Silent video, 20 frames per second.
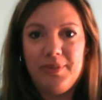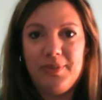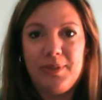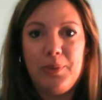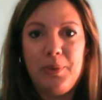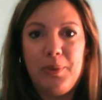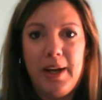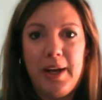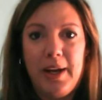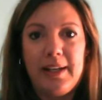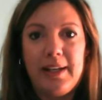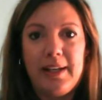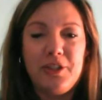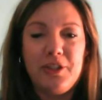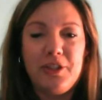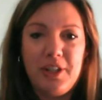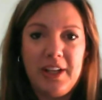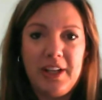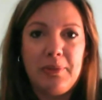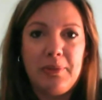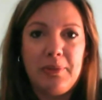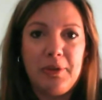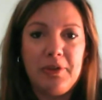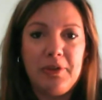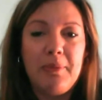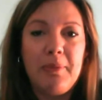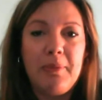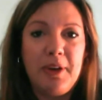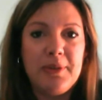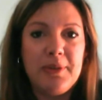quite achievable
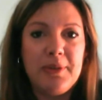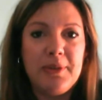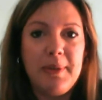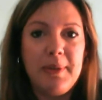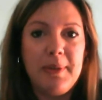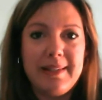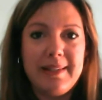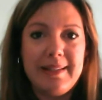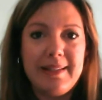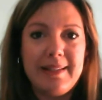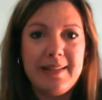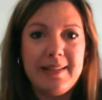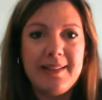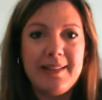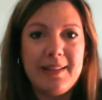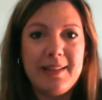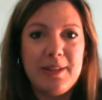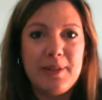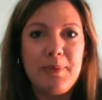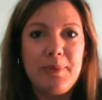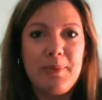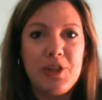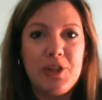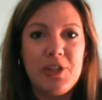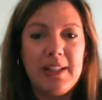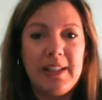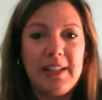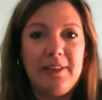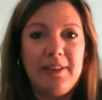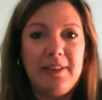for most businesses,
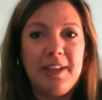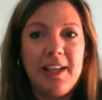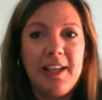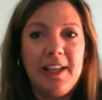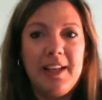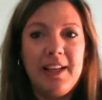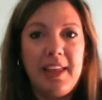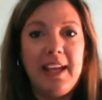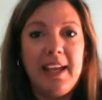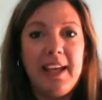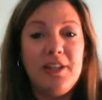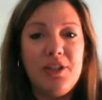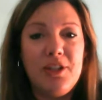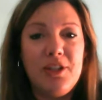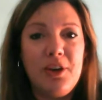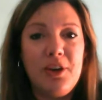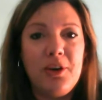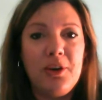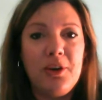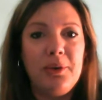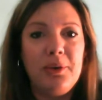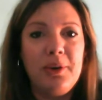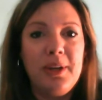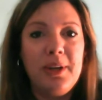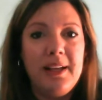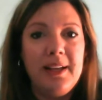especially if they know